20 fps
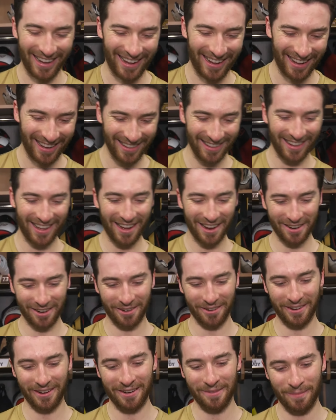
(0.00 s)
a lot of
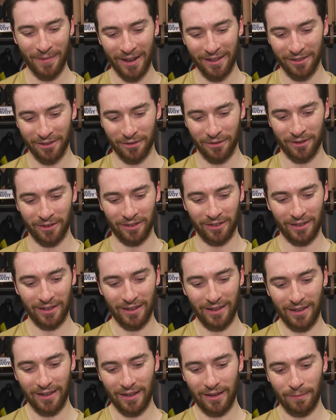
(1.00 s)
great mentors.
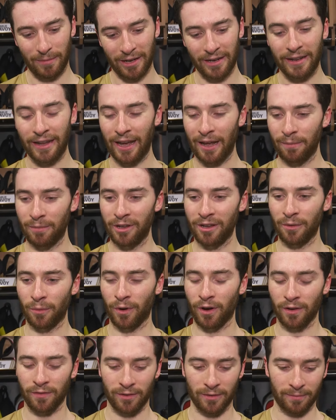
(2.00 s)
My dad being
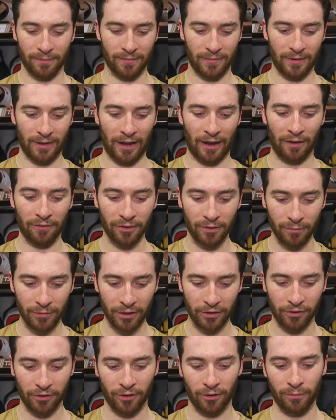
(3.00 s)
one of them, Alfie
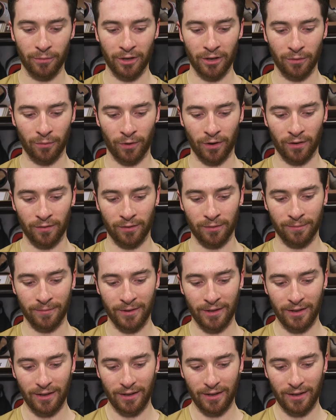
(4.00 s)
Michaud being one of them,